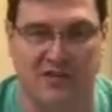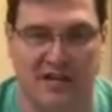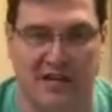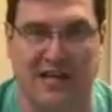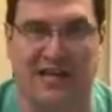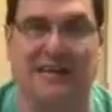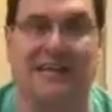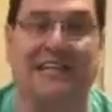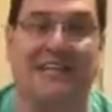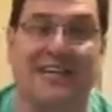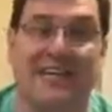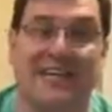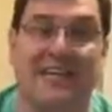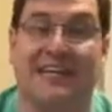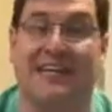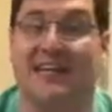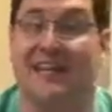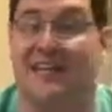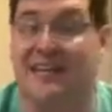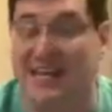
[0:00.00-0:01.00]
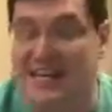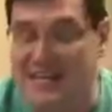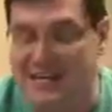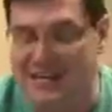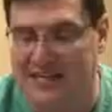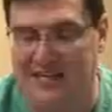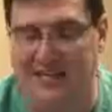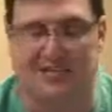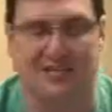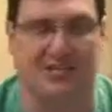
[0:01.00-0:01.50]
that indeed it
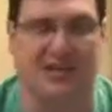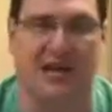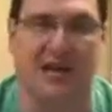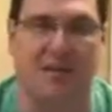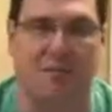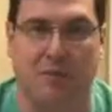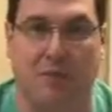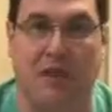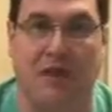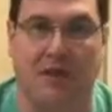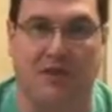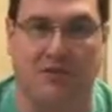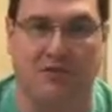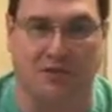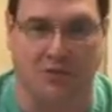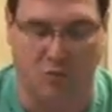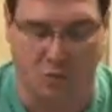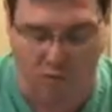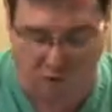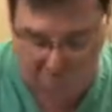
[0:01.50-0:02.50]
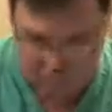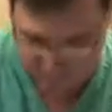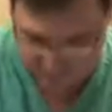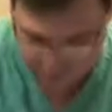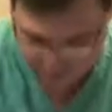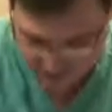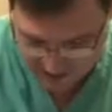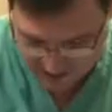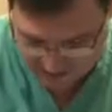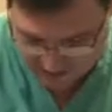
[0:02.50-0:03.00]
is a plantar
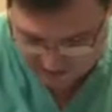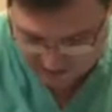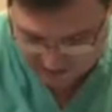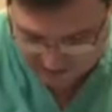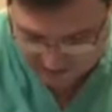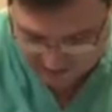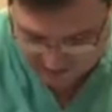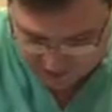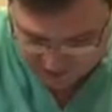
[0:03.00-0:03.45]
wart. But the